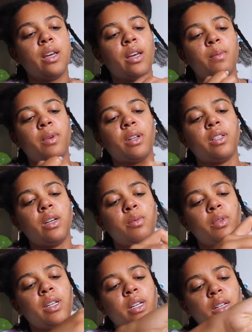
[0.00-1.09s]
I'm going to
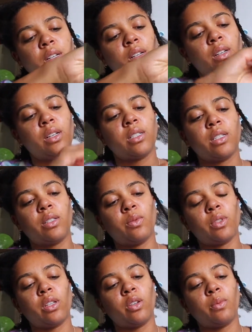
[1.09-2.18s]
double it because this
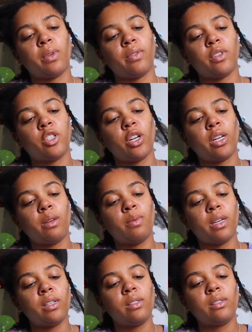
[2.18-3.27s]
was a little bit of a chunky
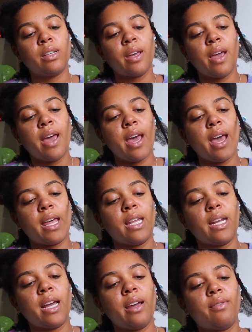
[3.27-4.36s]
piece. And
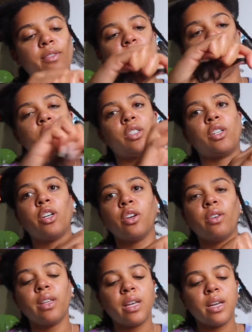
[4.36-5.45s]
then after
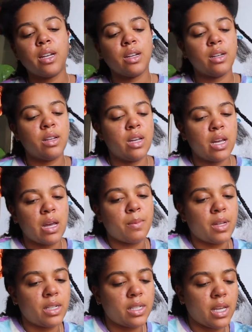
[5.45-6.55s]
securing that, I'm
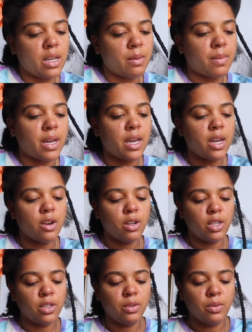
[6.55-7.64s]
going to take my hair
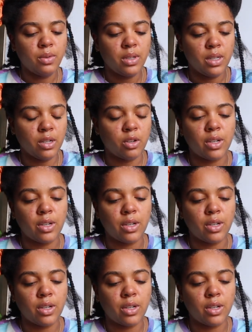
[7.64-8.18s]
glue, or